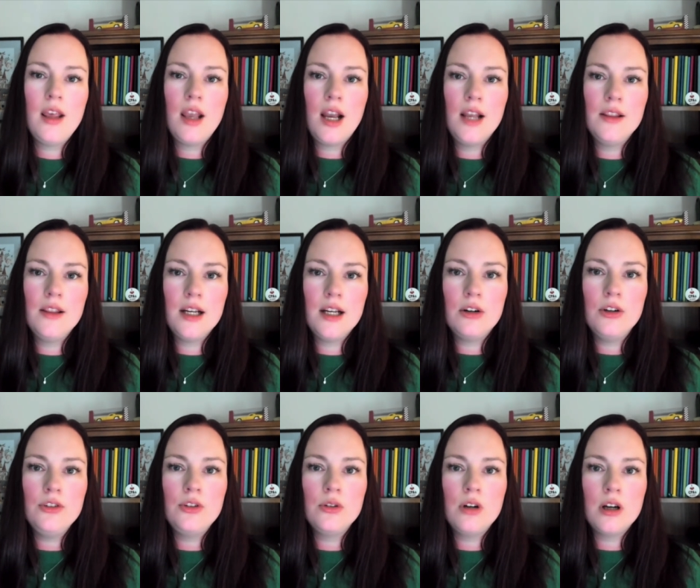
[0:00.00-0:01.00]
and then I
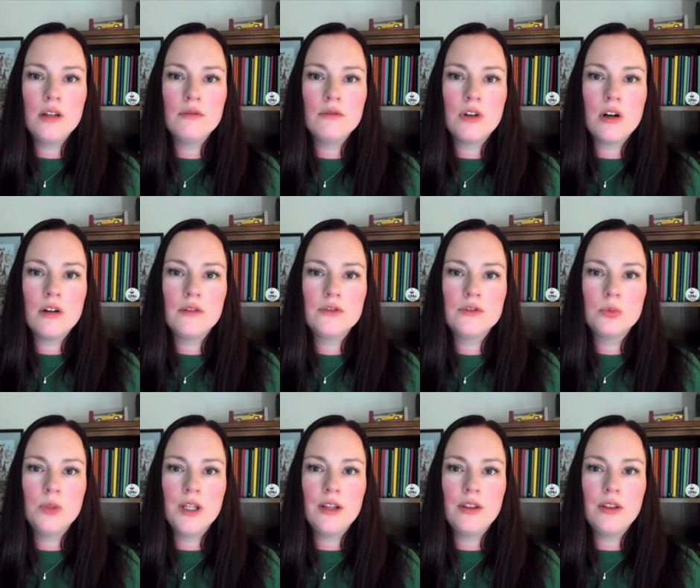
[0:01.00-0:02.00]
also got involved
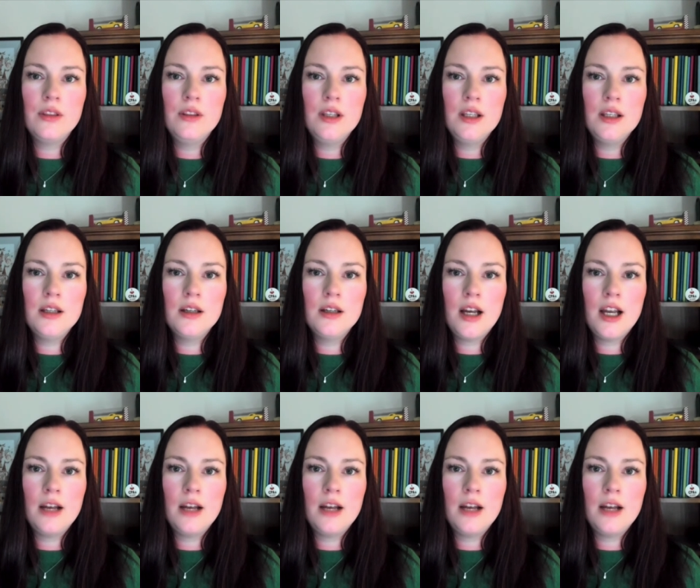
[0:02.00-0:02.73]
with the